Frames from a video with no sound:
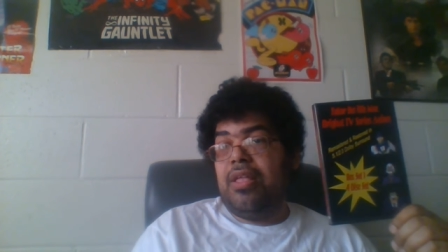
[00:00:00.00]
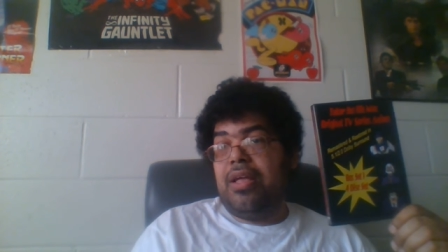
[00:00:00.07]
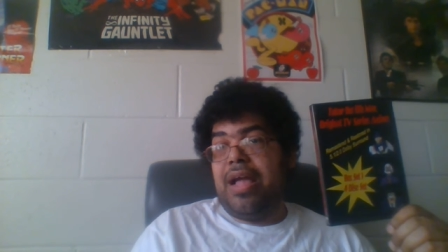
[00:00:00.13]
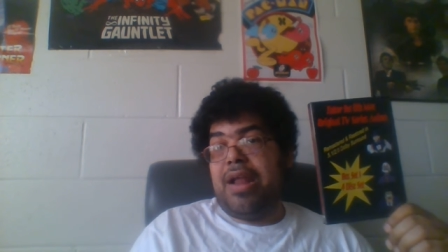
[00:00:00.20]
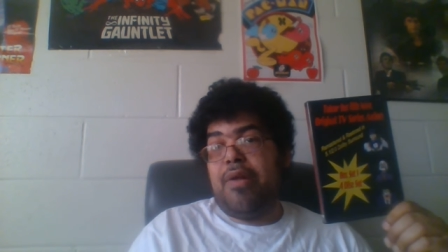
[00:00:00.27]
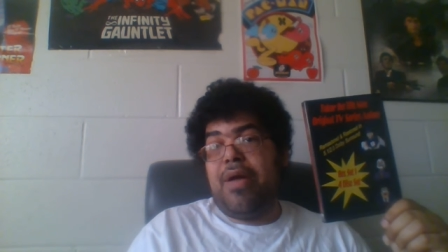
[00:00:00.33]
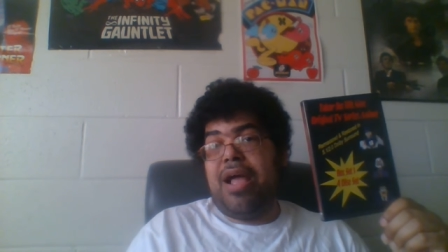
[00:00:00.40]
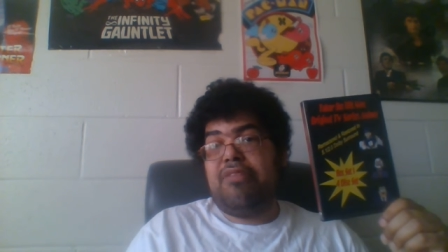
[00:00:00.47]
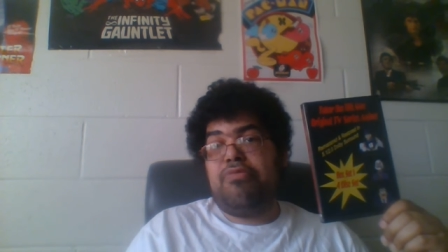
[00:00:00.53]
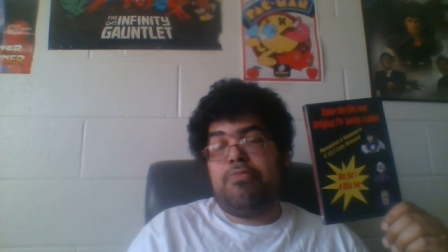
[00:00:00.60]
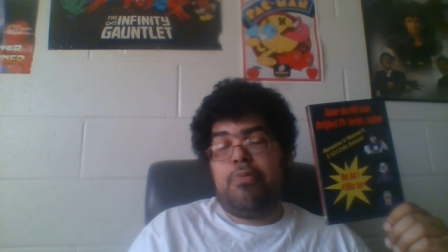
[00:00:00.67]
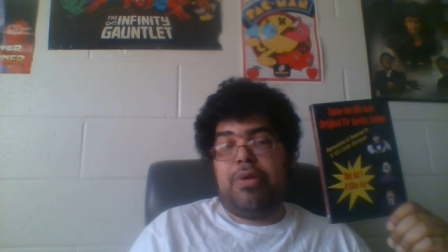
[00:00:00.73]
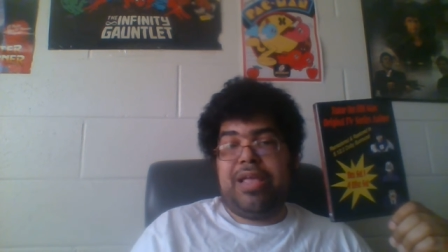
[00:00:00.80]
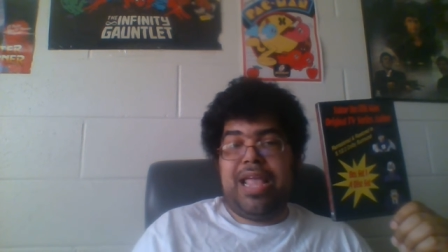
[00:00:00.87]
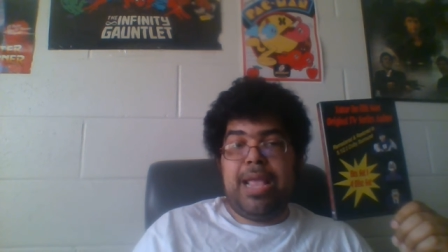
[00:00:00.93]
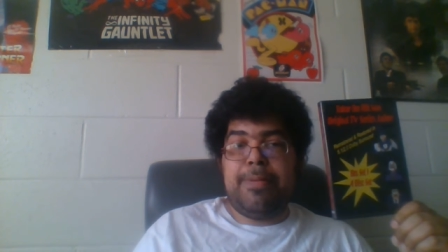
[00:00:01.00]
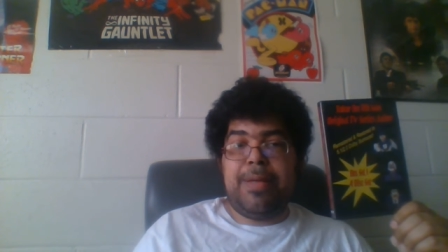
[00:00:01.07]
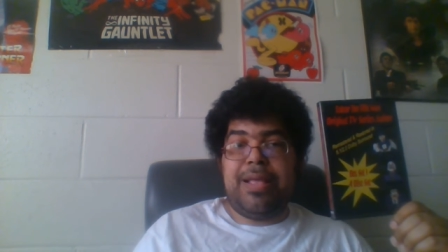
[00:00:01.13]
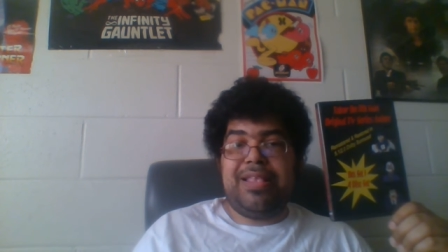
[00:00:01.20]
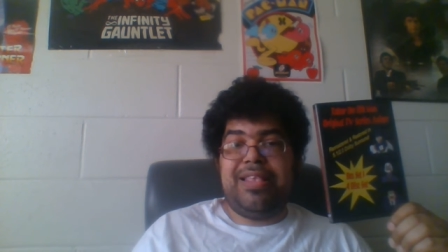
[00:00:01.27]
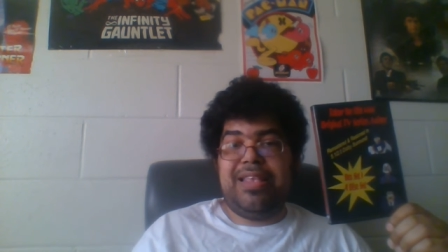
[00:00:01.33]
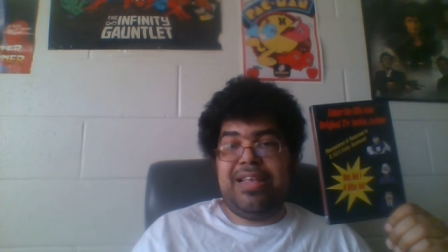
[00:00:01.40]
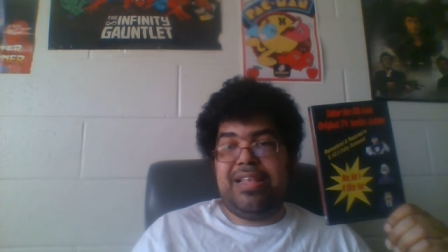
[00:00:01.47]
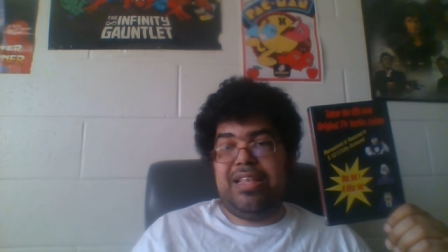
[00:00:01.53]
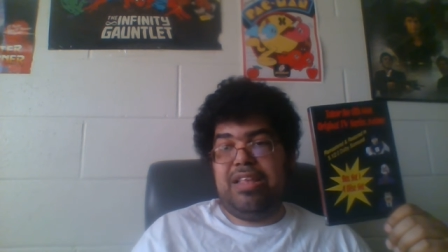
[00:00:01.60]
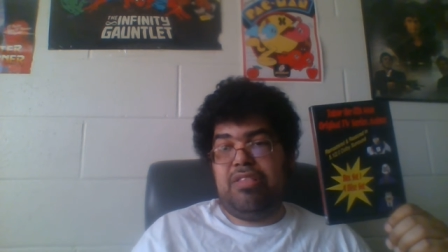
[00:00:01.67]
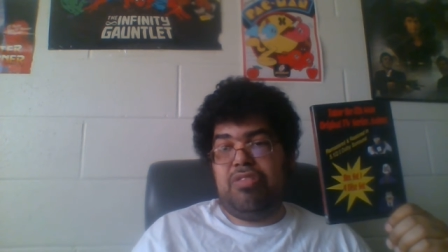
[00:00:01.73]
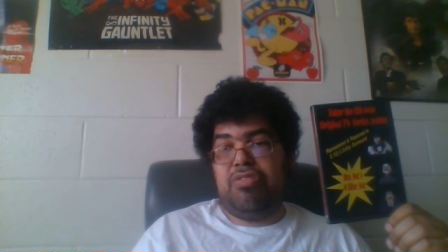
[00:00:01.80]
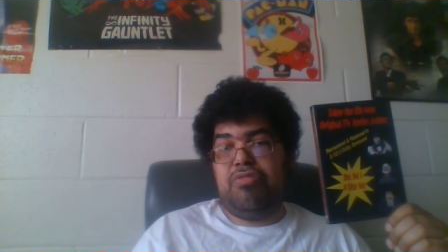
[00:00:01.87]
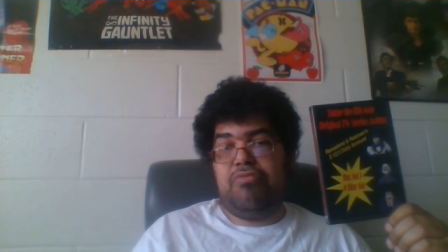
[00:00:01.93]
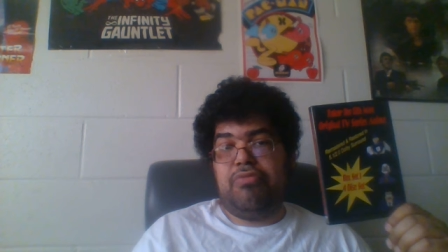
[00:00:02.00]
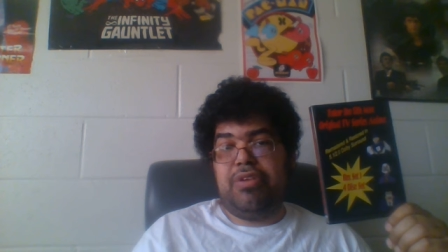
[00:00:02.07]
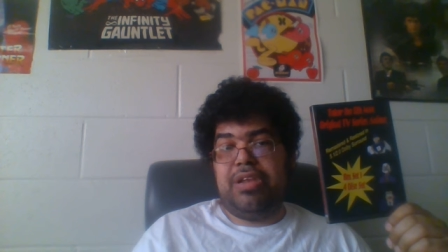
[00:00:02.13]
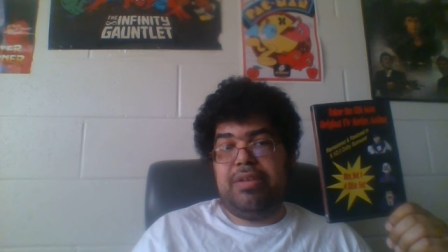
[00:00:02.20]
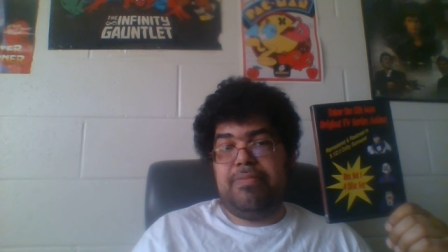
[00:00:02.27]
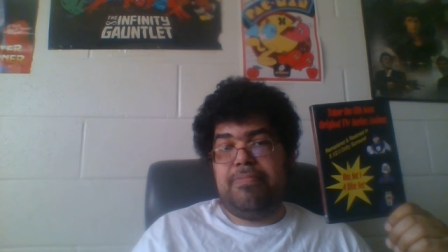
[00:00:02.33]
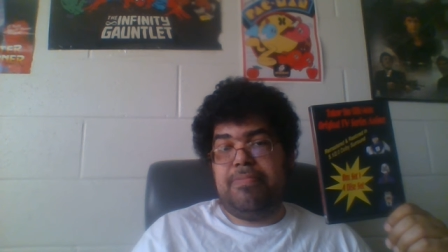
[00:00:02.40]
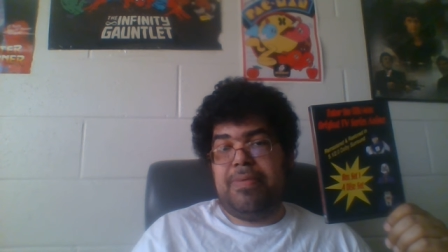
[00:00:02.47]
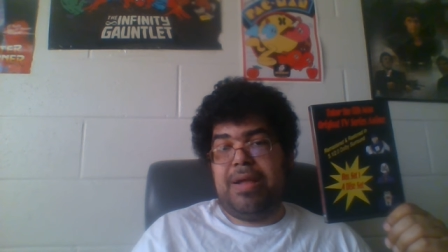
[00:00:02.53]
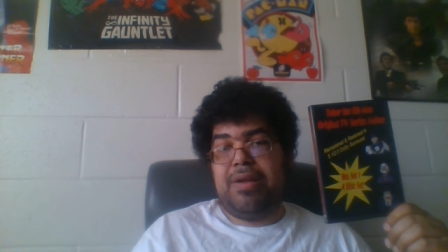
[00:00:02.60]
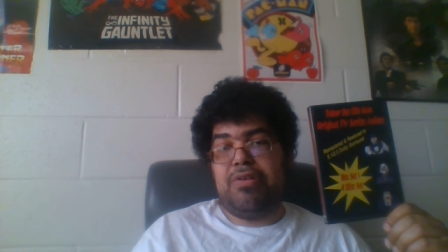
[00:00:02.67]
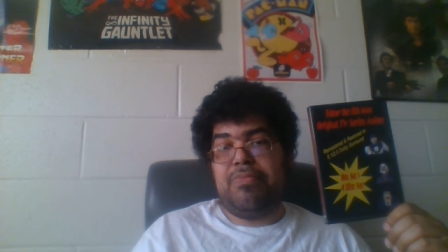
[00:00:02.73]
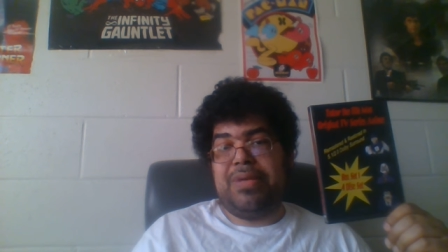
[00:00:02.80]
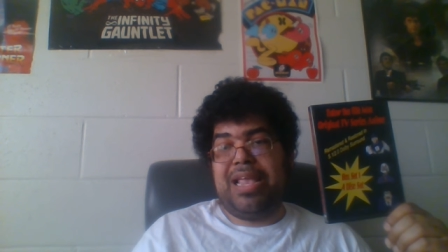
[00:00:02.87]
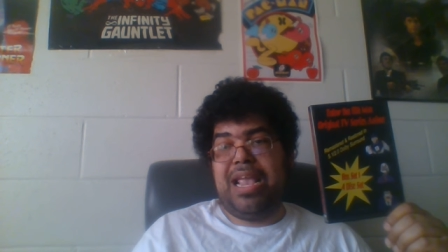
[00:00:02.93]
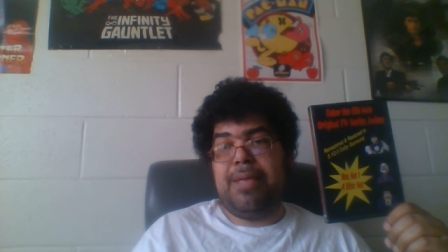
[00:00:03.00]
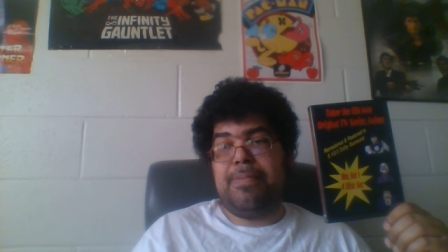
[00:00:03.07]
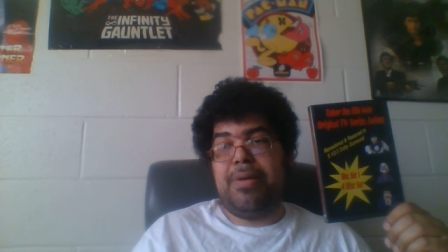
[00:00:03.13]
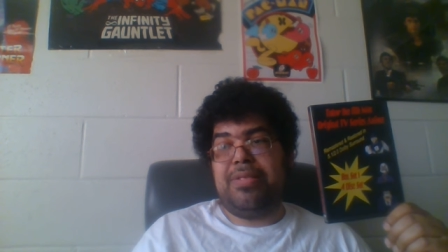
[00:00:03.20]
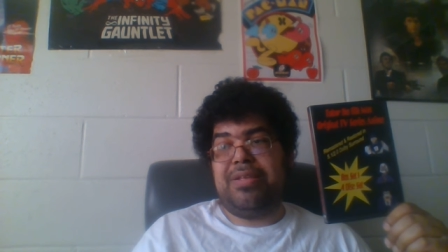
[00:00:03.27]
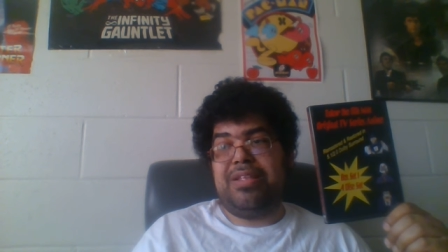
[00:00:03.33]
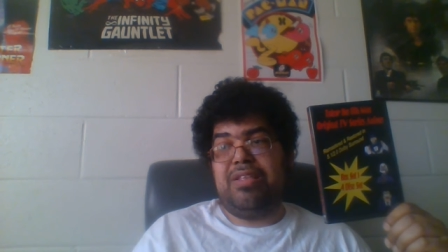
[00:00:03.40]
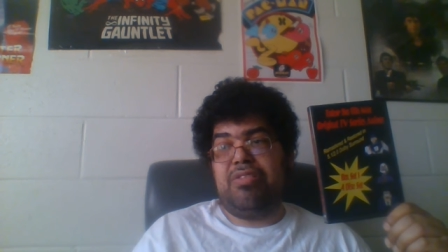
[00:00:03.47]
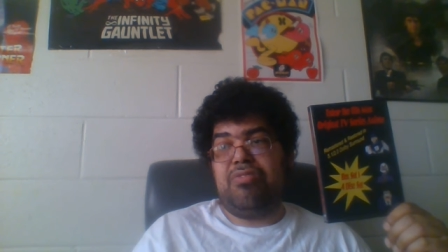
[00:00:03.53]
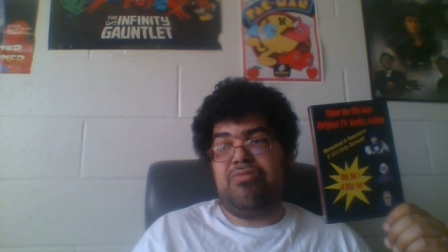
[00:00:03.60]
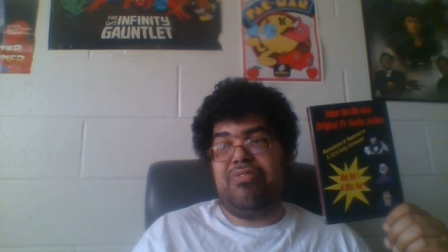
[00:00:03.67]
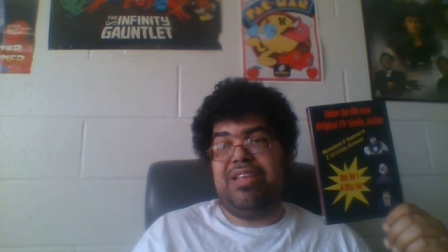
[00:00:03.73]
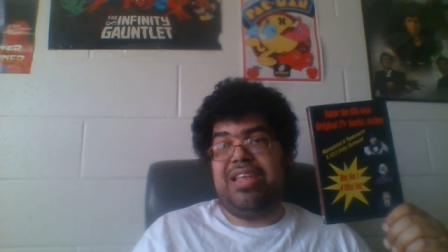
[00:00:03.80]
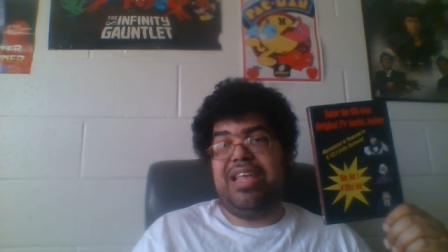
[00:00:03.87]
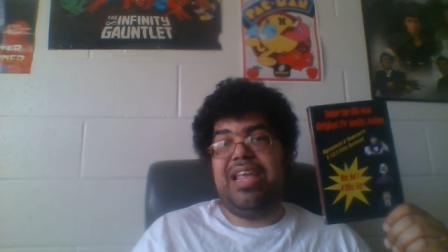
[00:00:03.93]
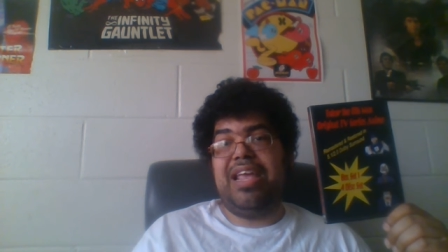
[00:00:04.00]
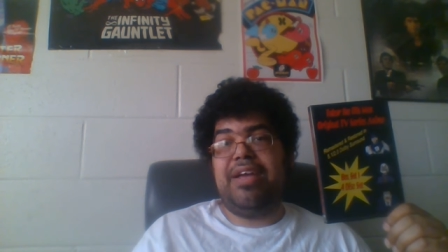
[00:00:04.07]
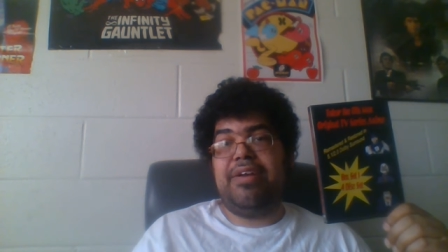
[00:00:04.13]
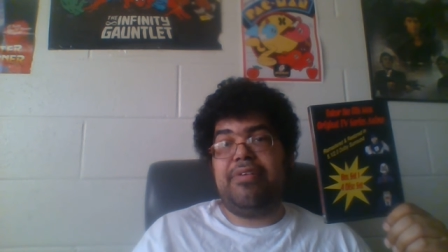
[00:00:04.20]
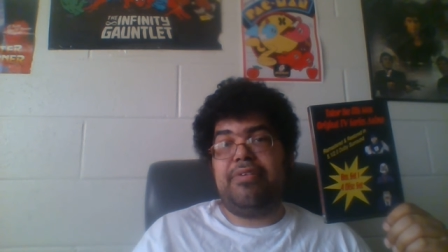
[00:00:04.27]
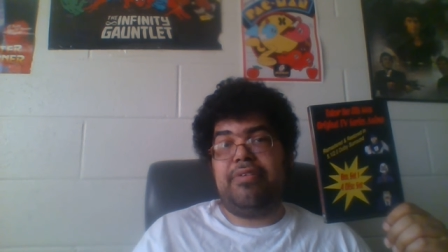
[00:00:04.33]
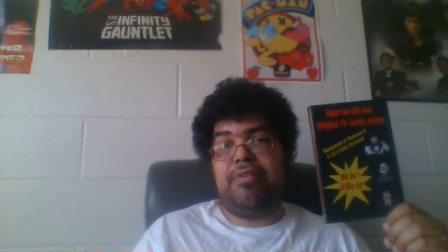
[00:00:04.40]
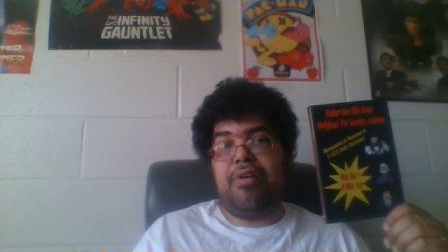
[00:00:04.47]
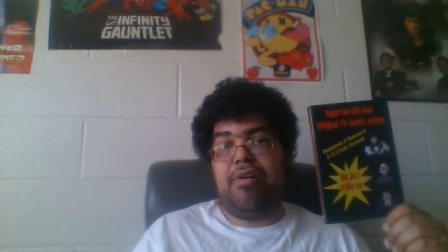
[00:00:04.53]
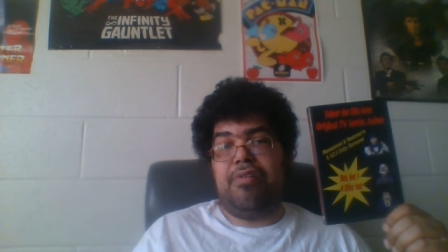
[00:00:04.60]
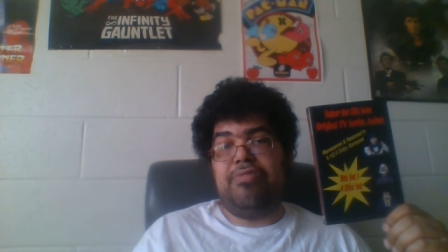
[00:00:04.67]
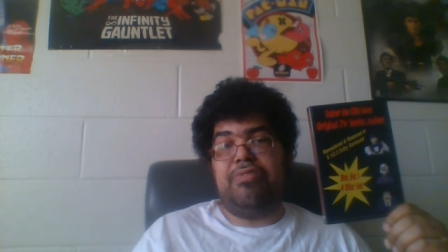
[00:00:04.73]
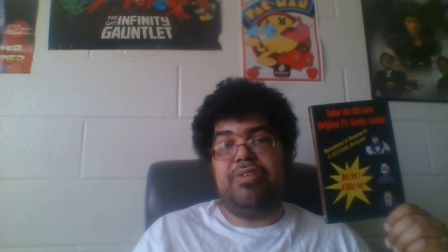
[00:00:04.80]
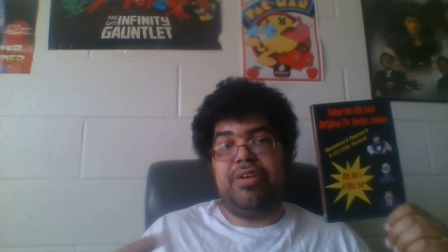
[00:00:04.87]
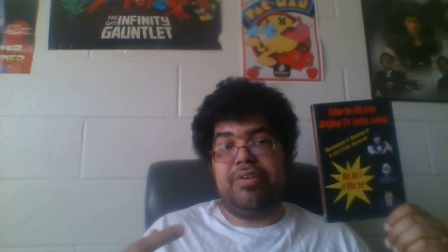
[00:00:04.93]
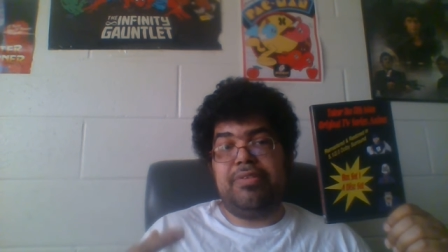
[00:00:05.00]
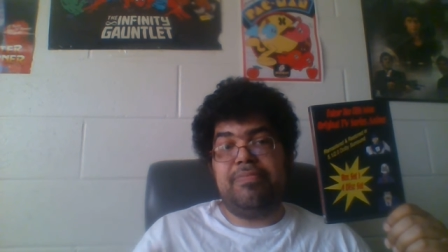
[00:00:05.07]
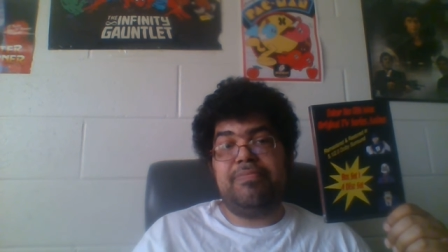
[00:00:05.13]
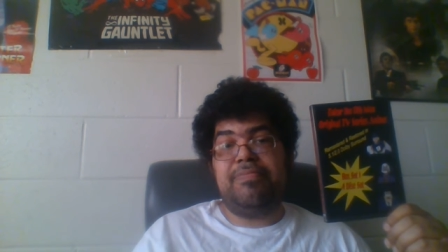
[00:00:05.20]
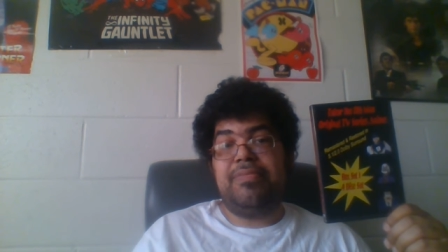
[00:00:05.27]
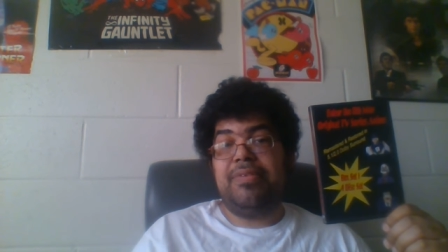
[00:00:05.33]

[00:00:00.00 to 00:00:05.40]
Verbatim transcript: I know Astro Boy came out in 63, but I don't know if it came out 63 here or there.